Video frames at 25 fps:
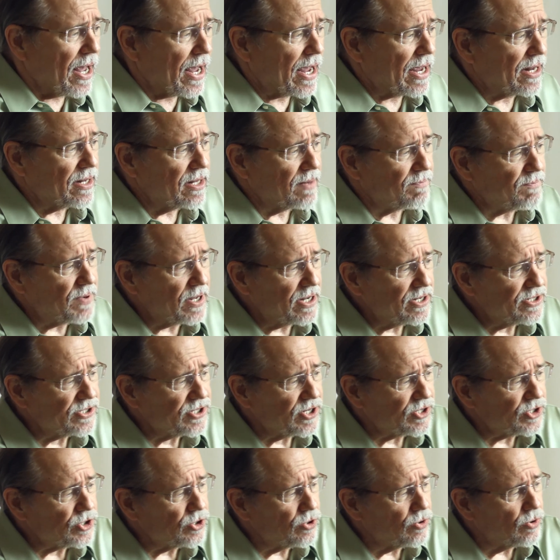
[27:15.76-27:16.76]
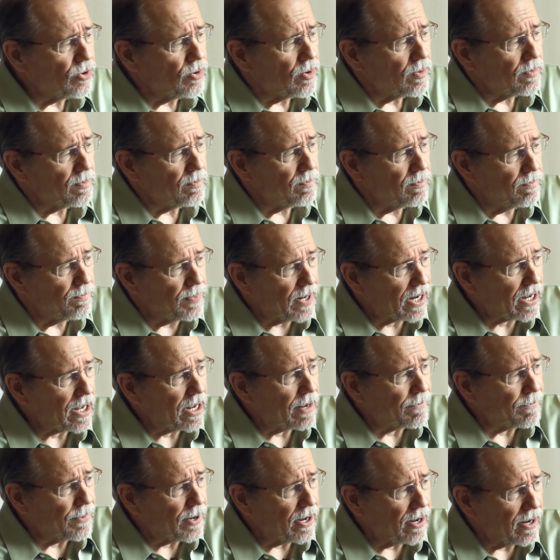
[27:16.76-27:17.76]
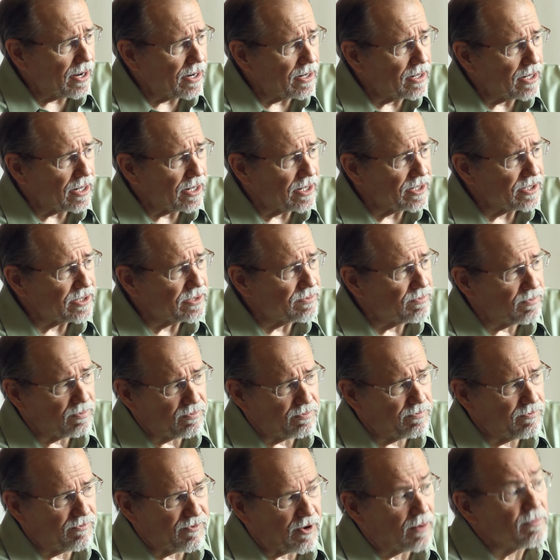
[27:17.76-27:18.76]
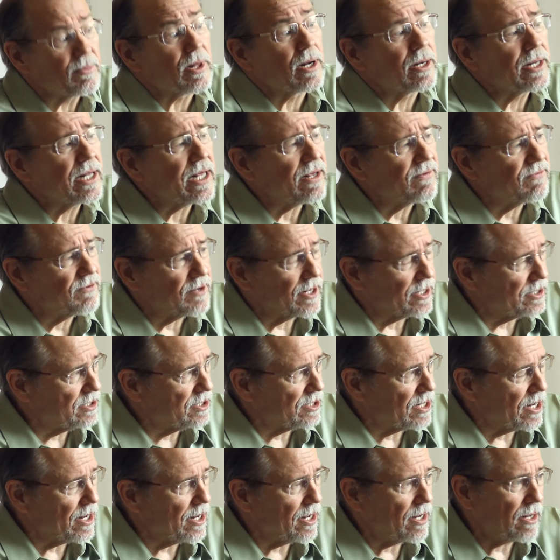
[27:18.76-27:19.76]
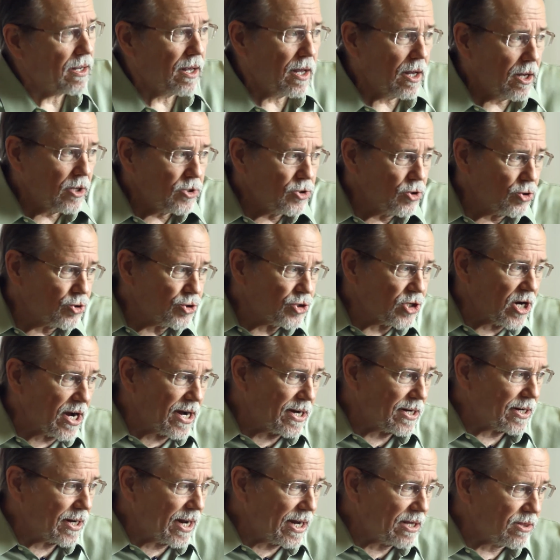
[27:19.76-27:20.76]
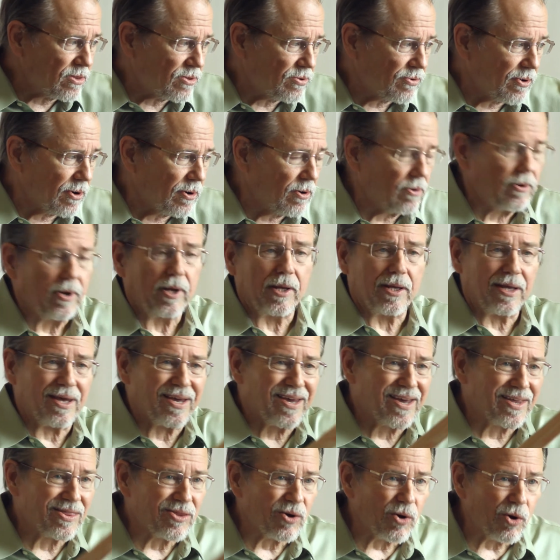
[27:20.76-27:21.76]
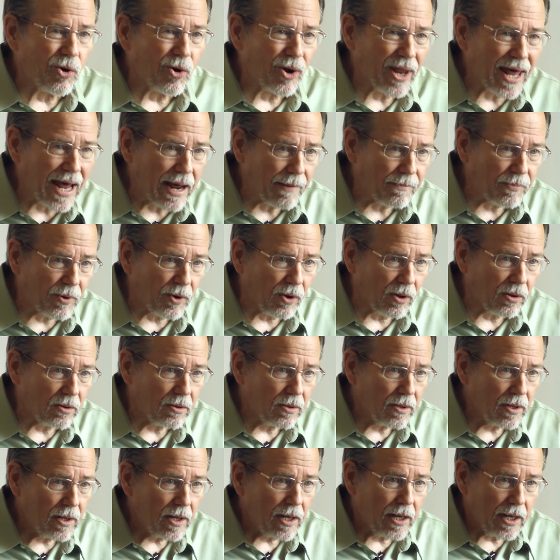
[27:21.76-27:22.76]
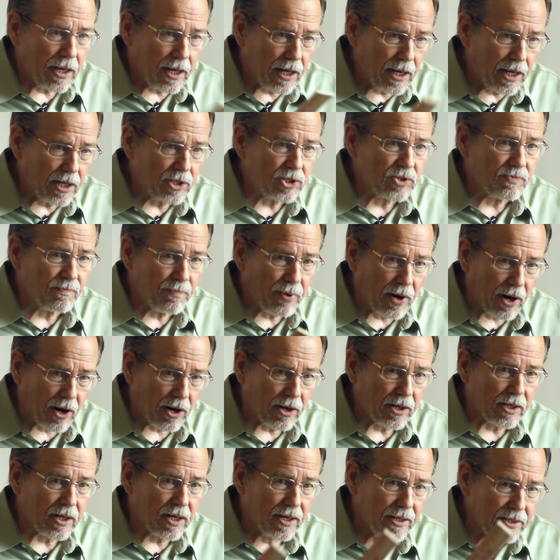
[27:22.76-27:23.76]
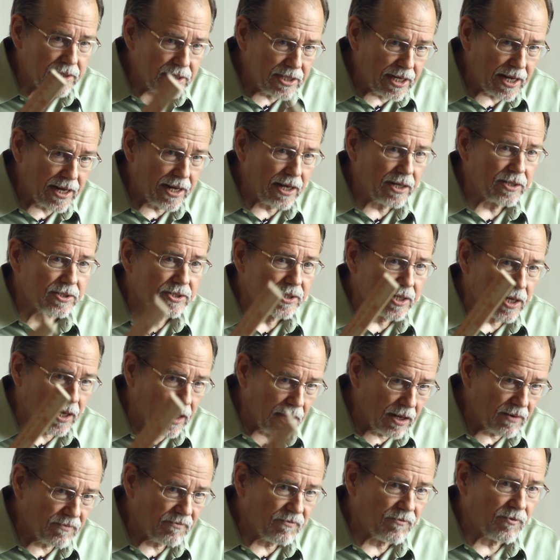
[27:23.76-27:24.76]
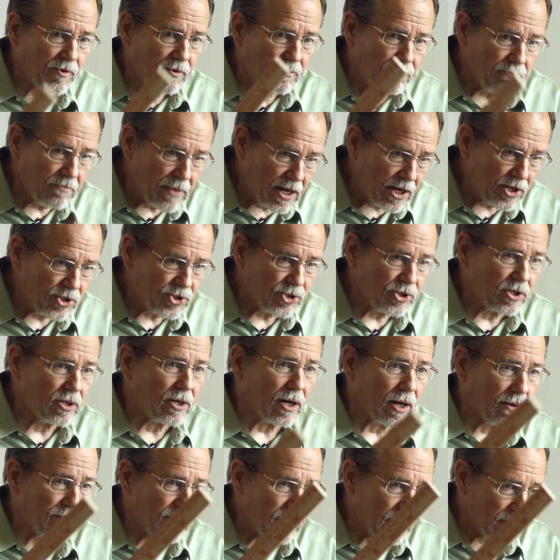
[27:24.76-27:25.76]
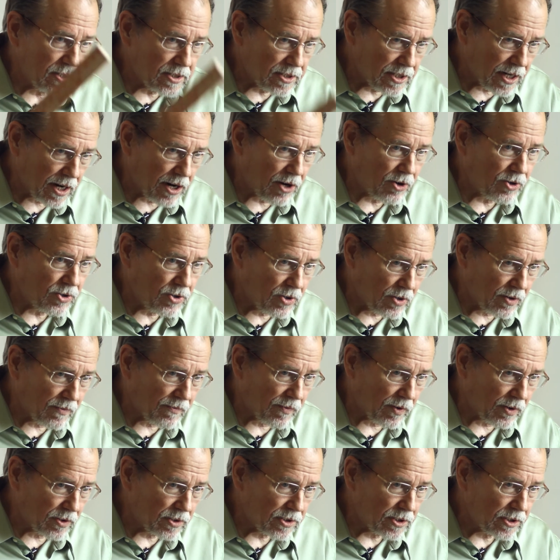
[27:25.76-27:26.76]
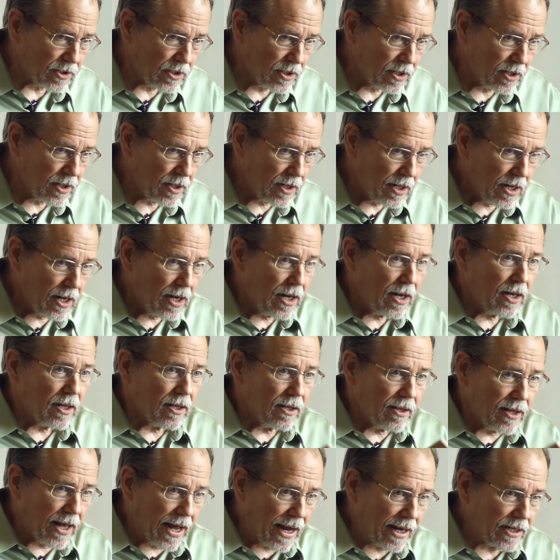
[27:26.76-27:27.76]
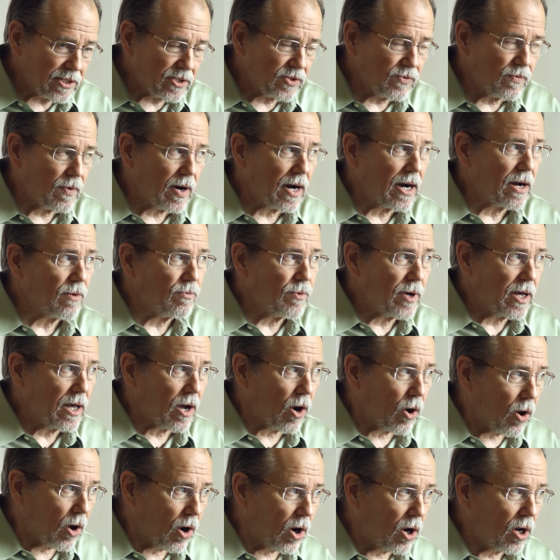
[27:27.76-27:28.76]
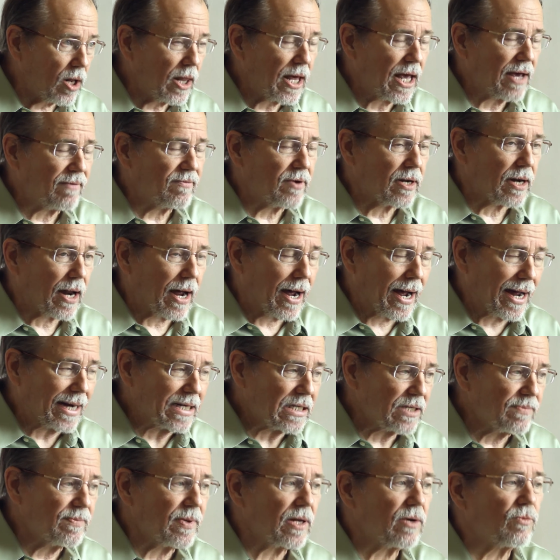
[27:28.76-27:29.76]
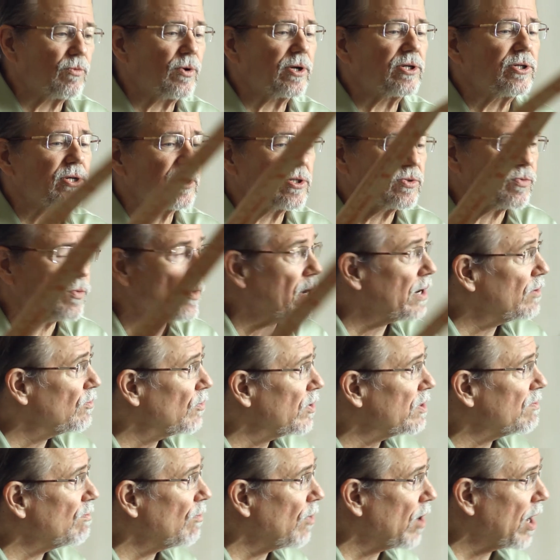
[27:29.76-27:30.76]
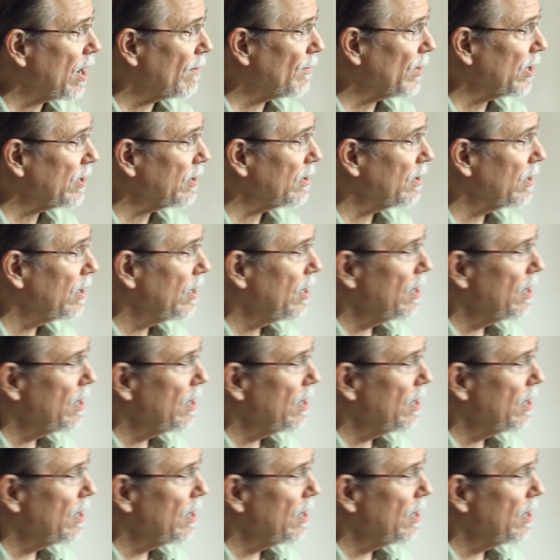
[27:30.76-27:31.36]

and the piece that you pick up on is from the leaf, let's say, you shine light through, you get the whole apple. Each part contains the information of the entire universe. That's why we all have an Atman, which is one with Brahman.